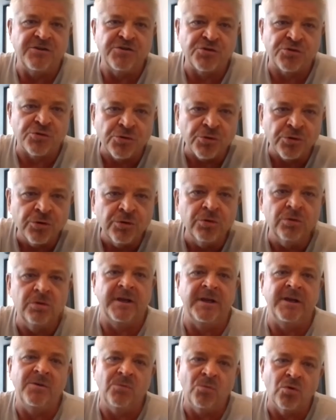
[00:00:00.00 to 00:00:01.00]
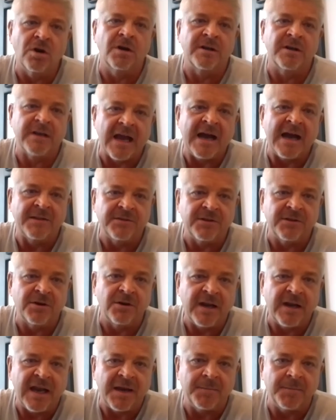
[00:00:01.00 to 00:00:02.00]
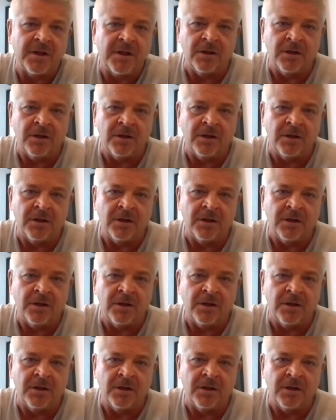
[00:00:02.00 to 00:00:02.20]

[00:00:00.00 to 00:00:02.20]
truly worked at their game.